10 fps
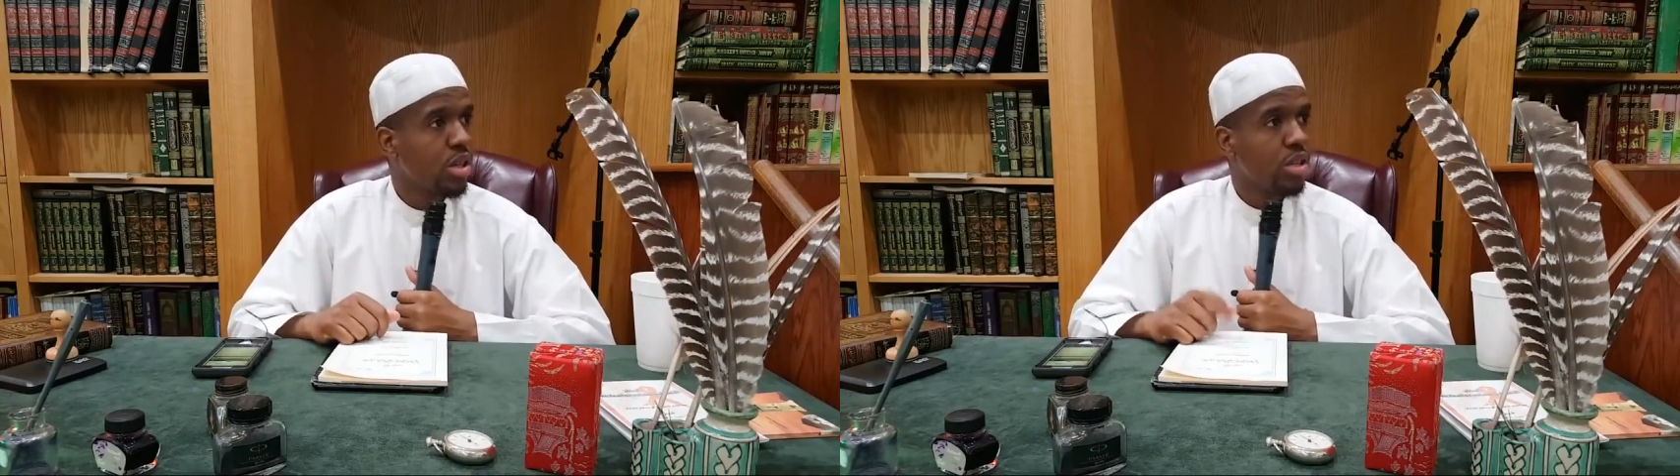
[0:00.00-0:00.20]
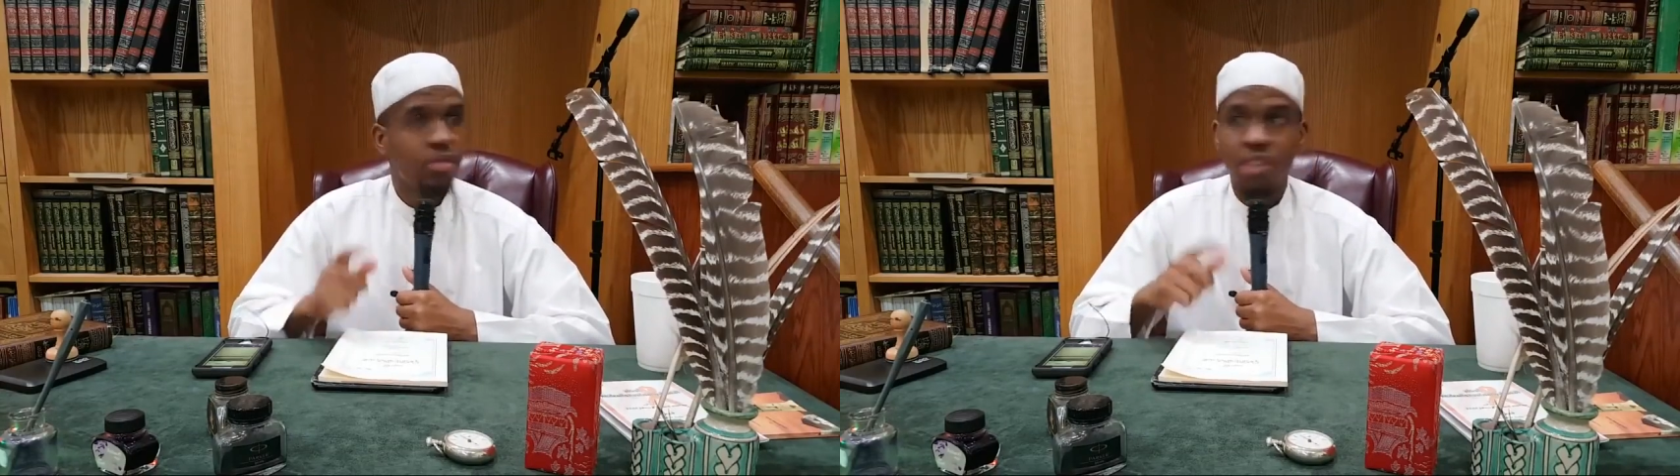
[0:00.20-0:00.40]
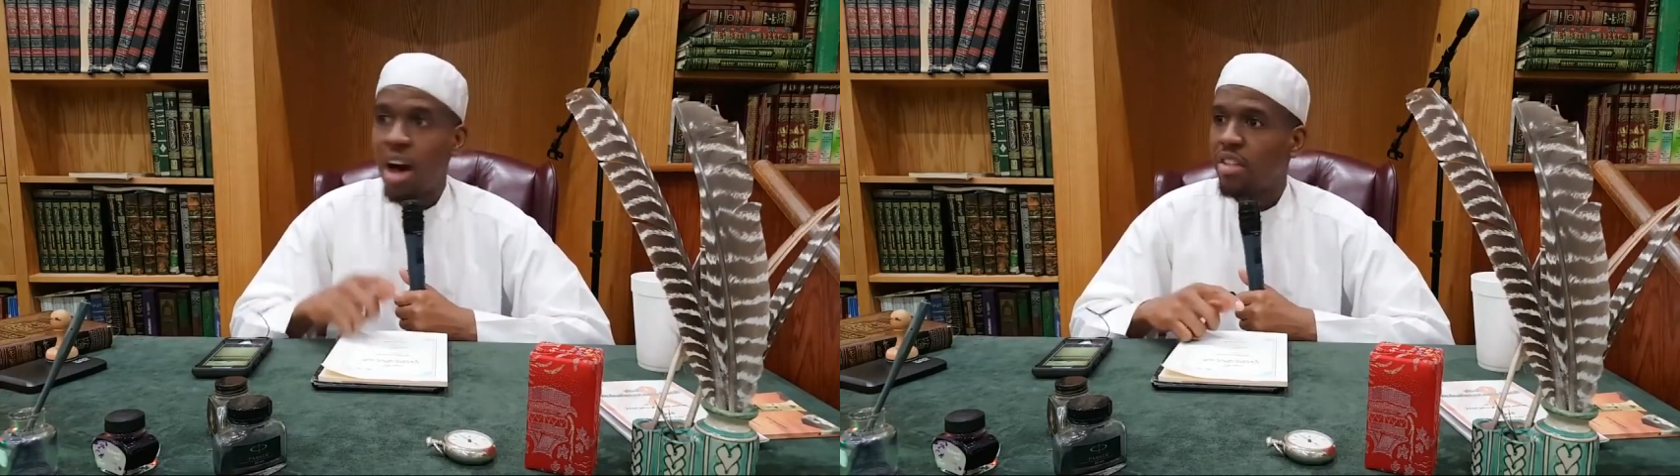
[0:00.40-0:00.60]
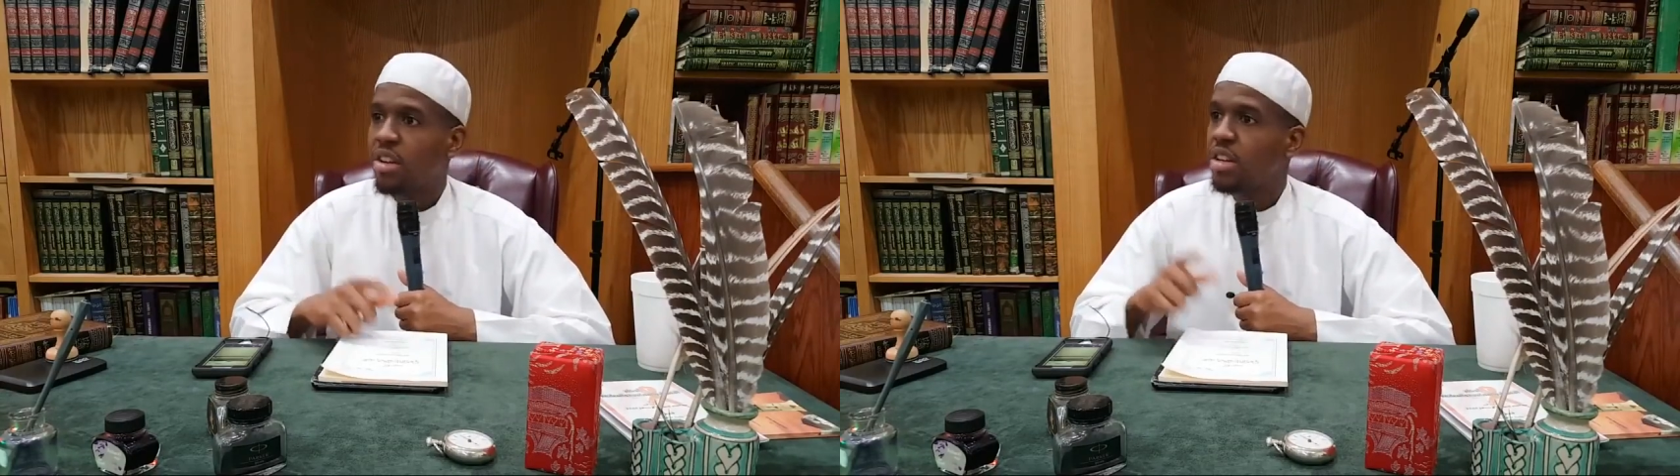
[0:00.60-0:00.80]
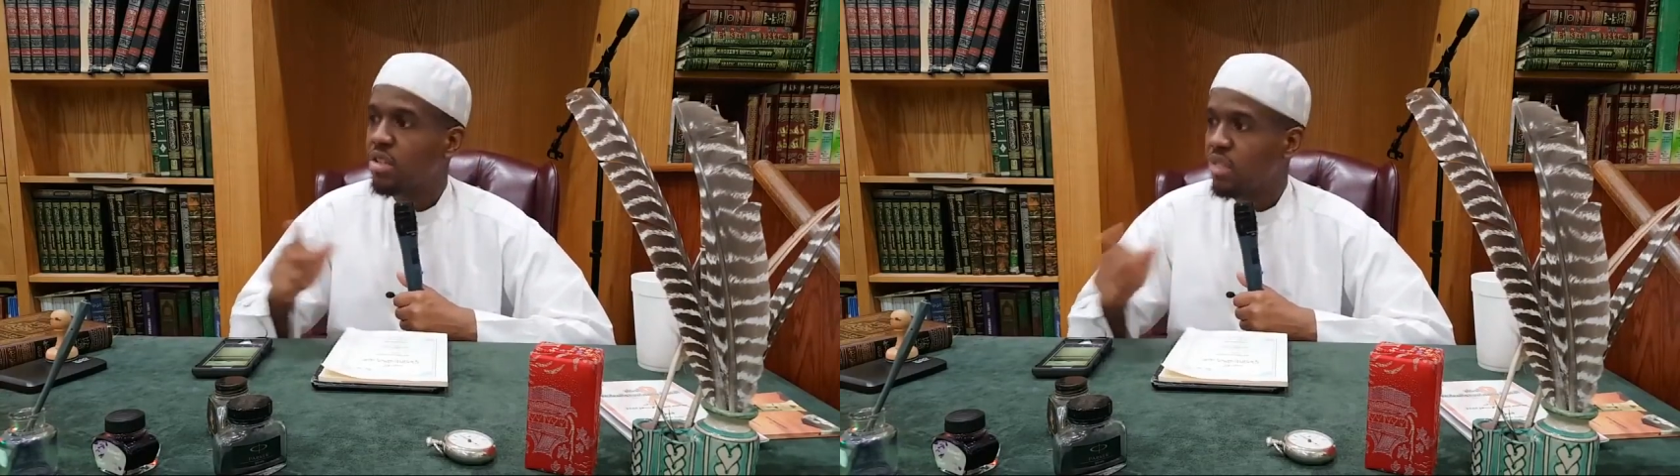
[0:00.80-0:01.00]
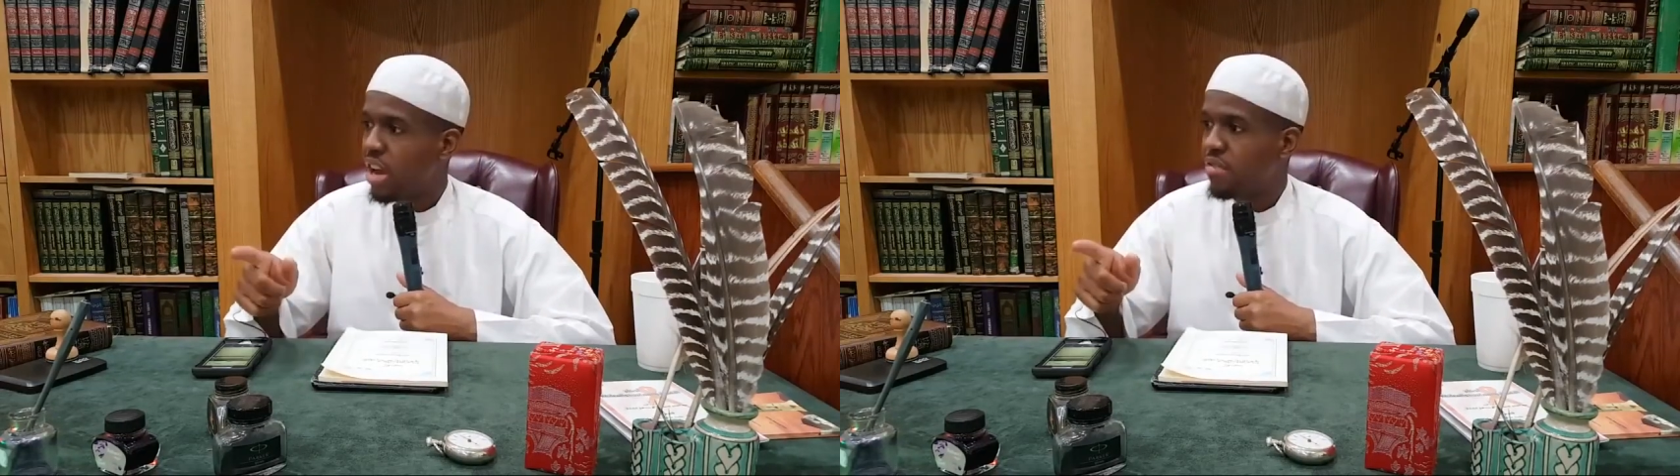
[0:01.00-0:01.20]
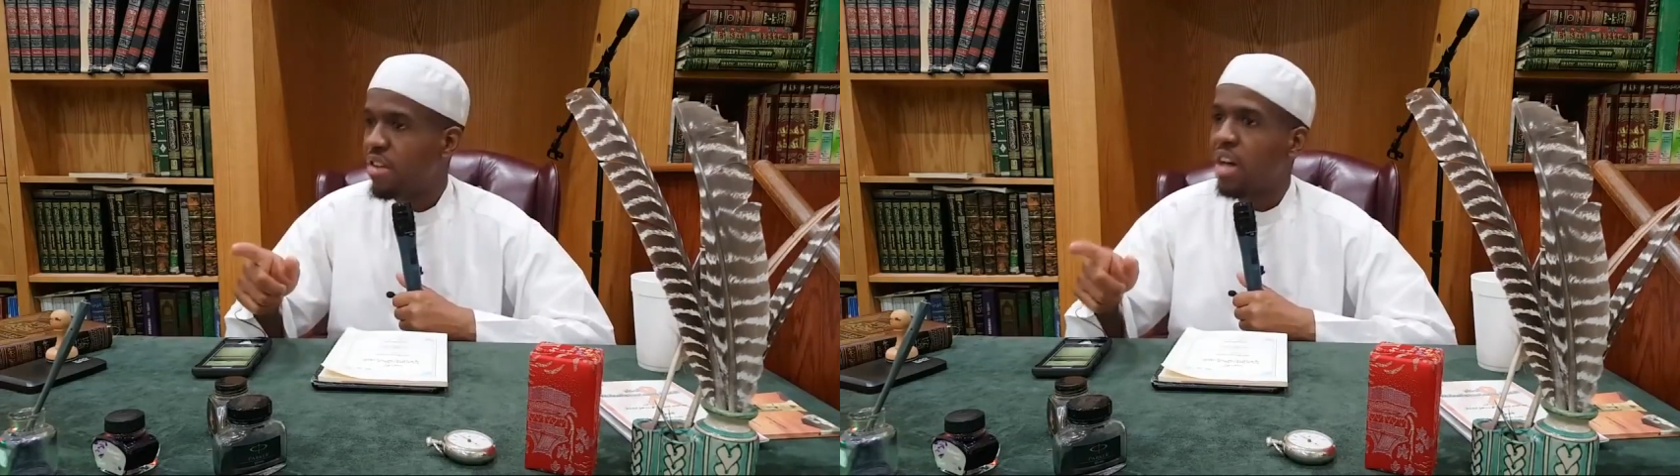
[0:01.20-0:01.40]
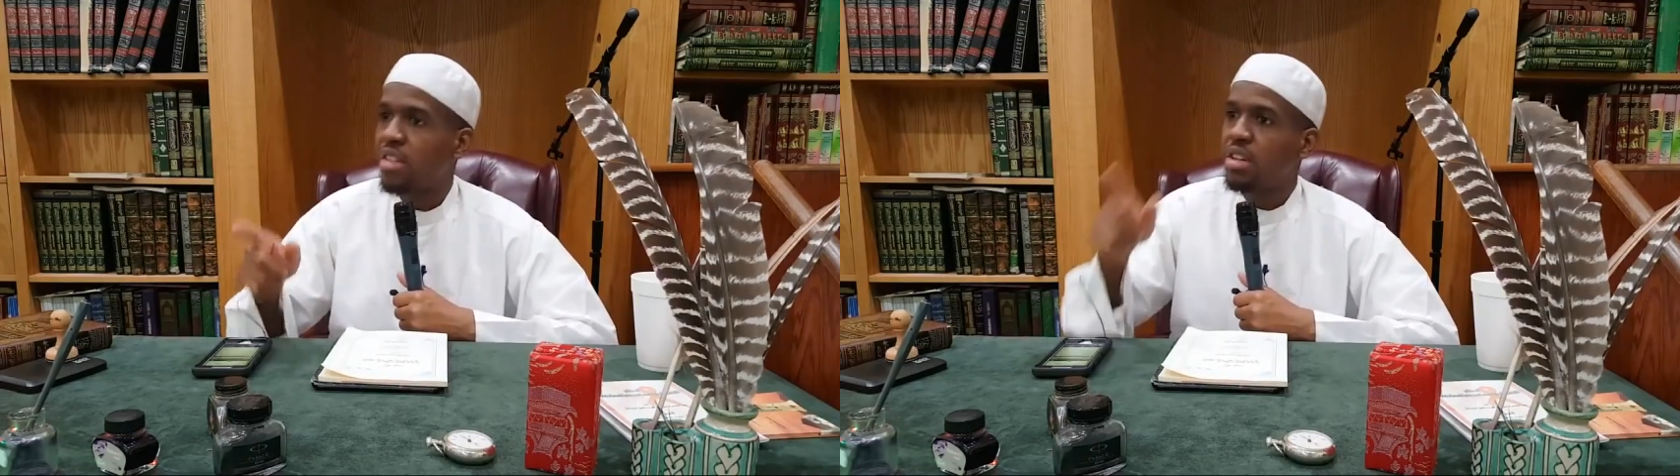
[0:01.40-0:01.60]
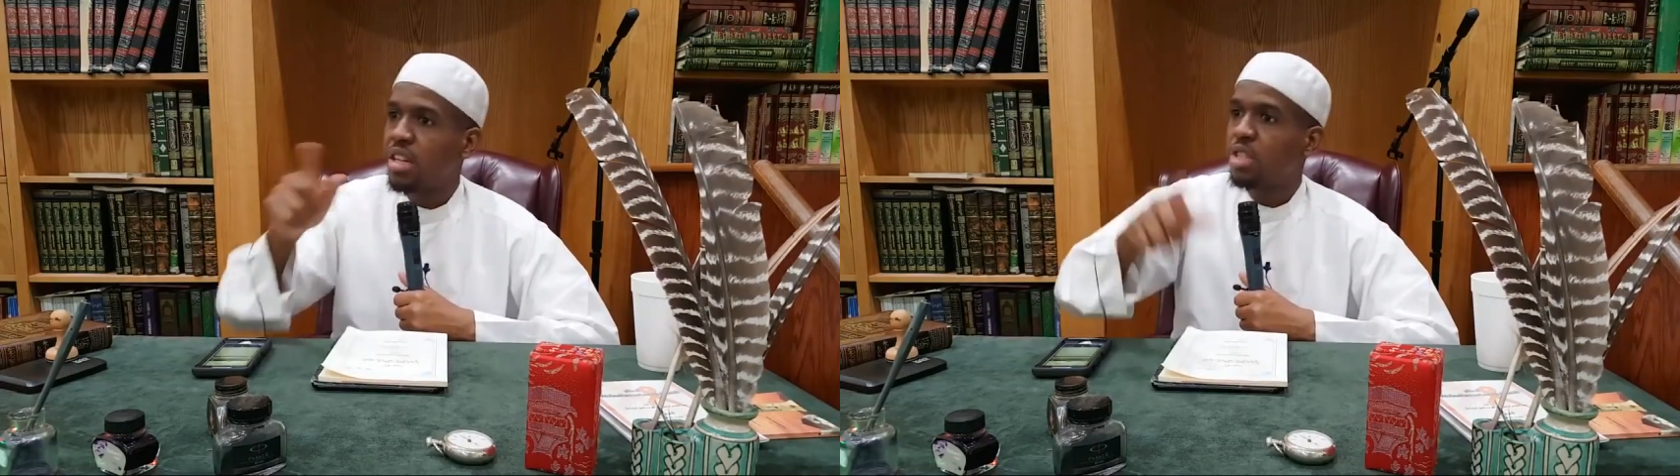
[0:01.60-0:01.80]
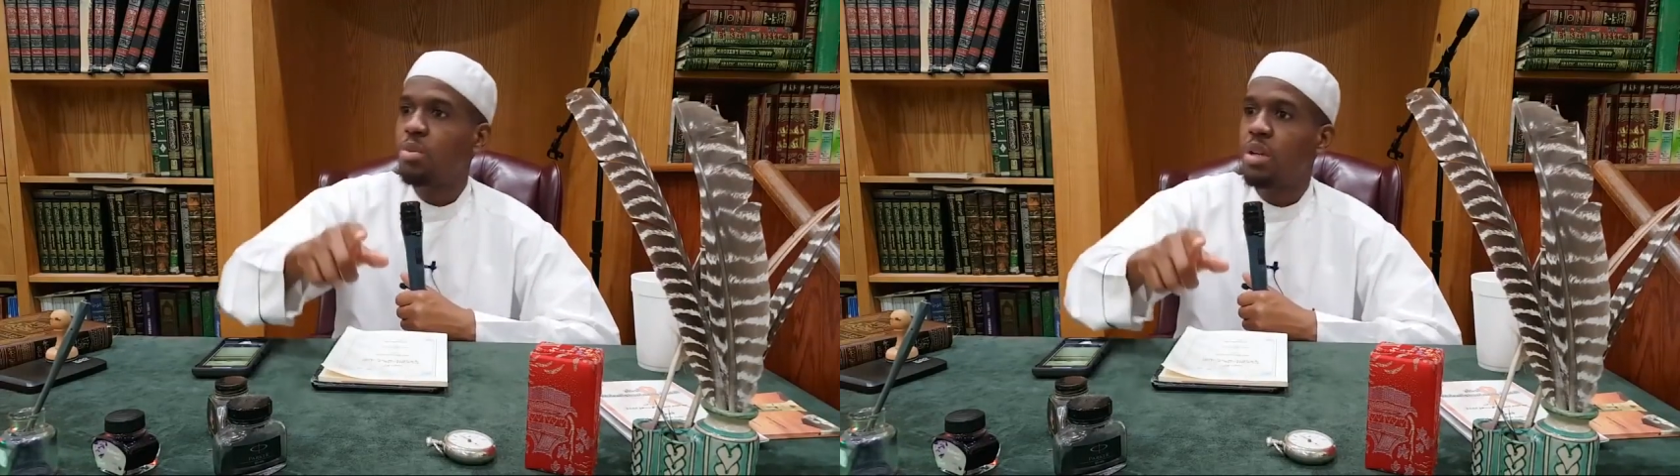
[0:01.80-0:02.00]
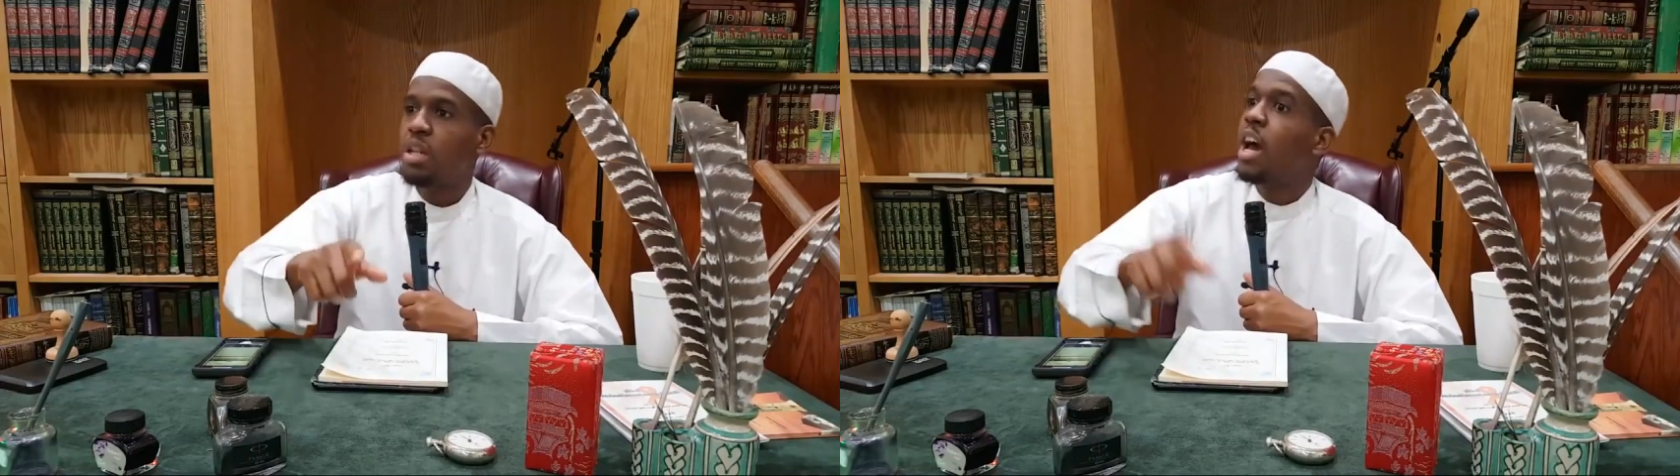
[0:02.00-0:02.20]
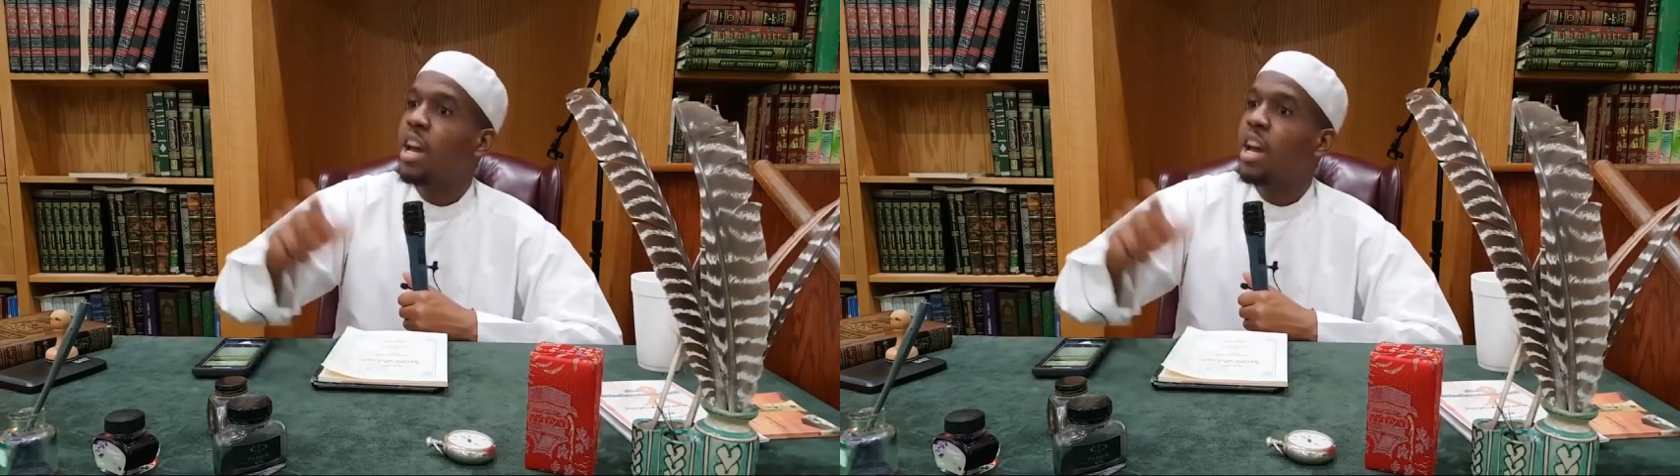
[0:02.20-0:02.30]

your father, your grandfather, this one,